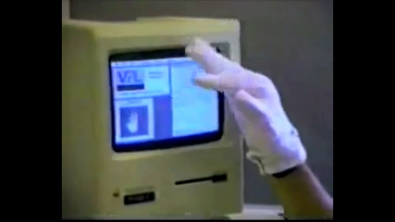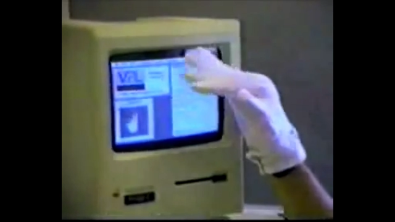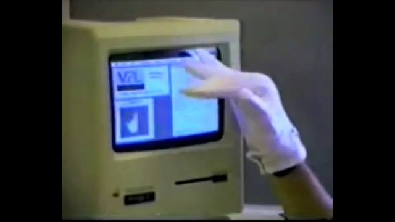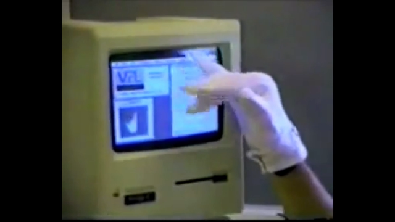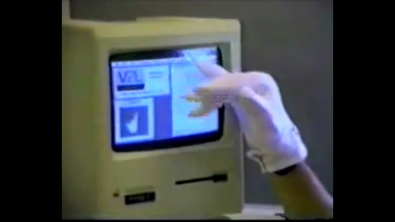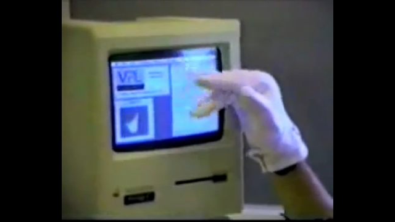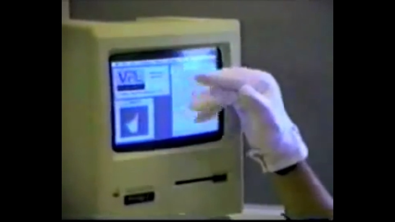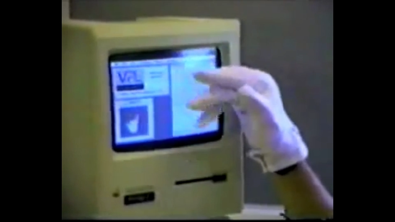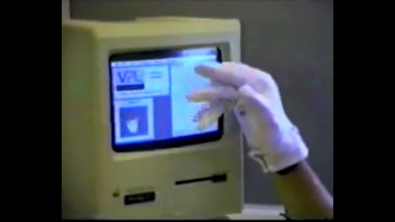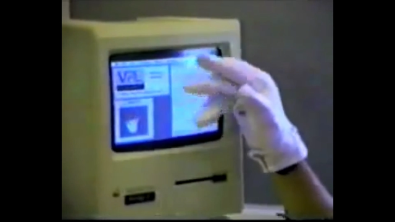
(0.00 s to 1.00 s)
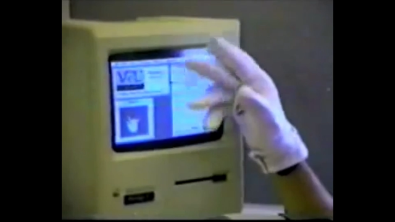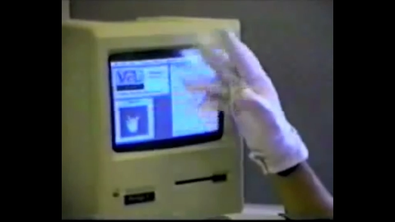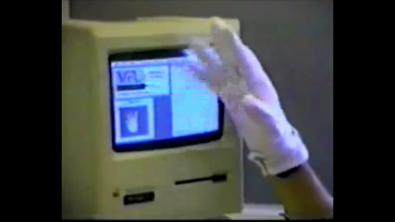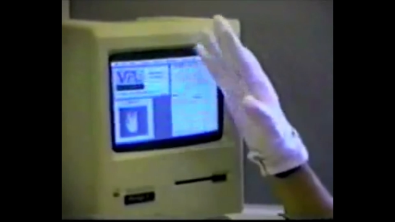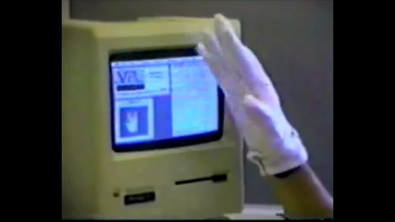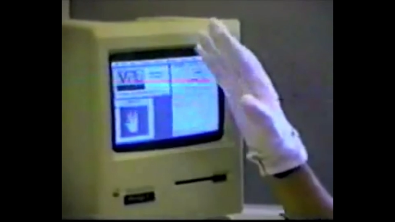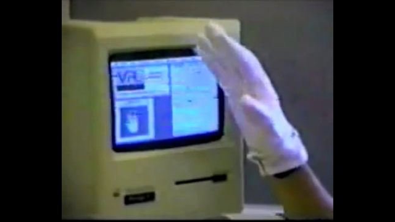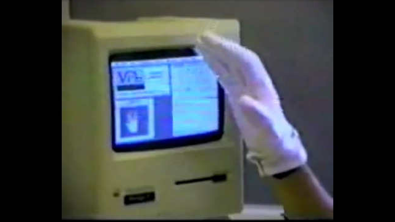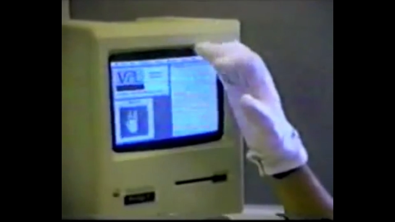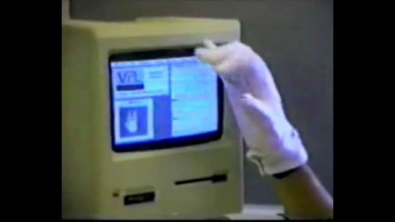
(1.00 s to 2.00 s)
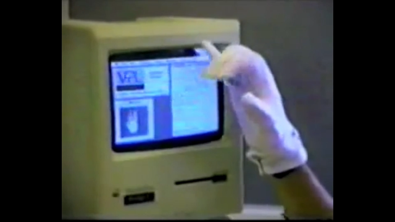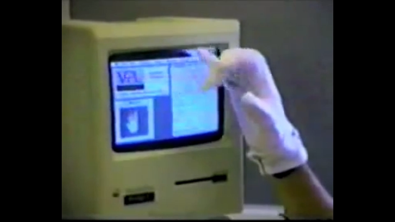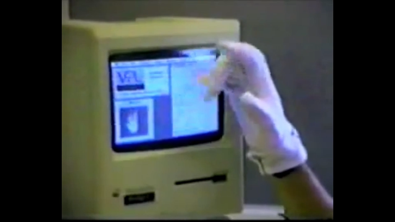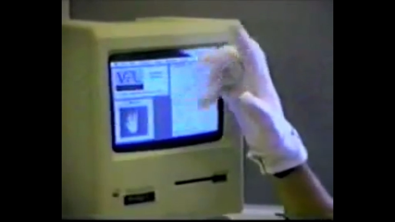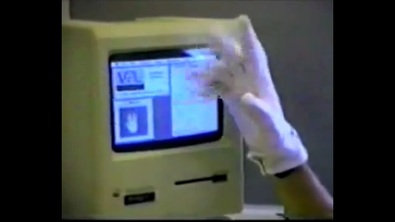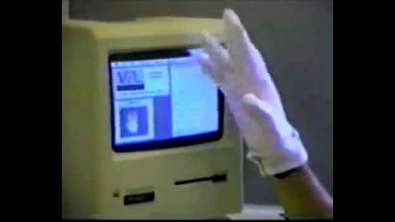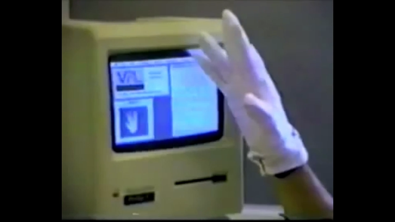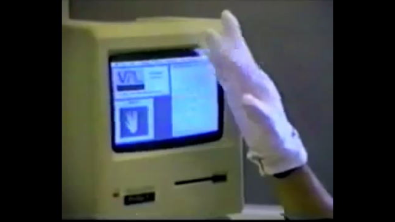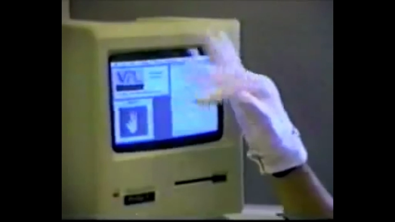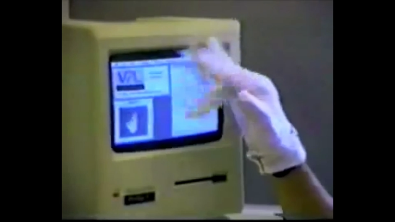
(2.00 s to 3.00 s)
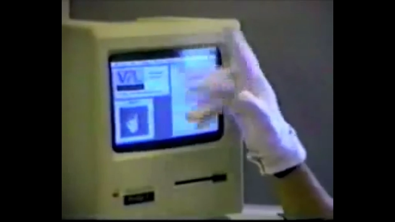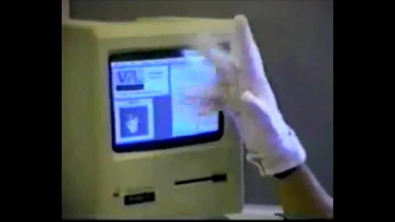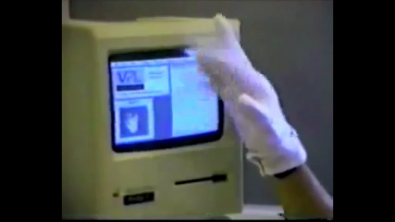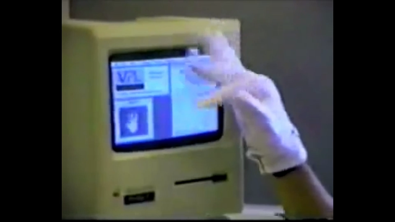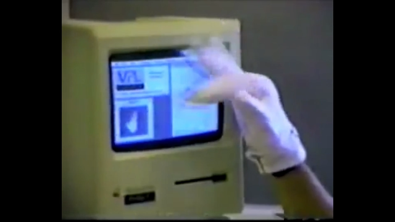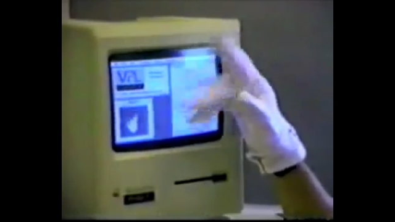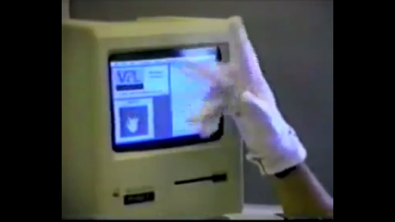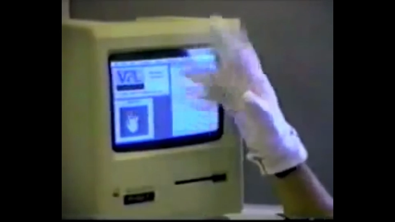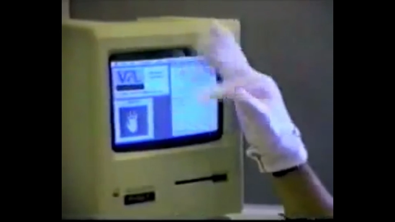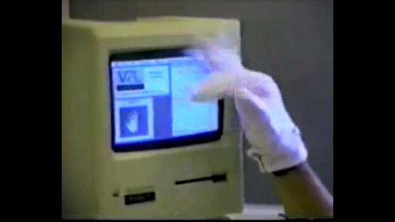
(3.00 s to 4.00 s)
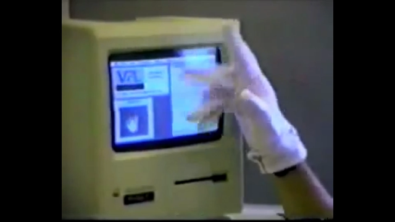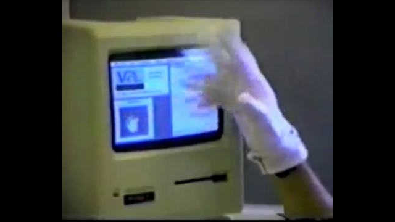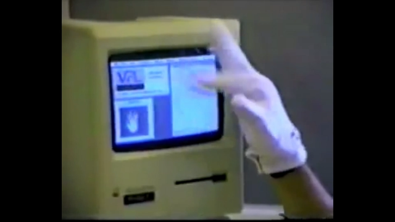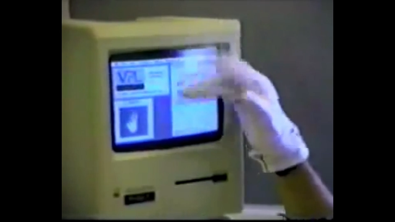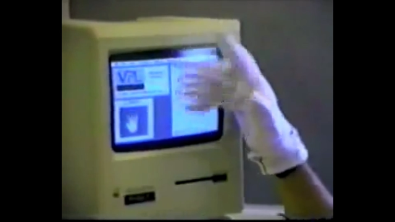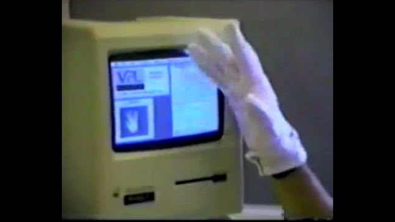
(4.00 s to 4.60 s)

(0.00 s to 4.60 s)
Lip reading: Nobody's mouth can be seen.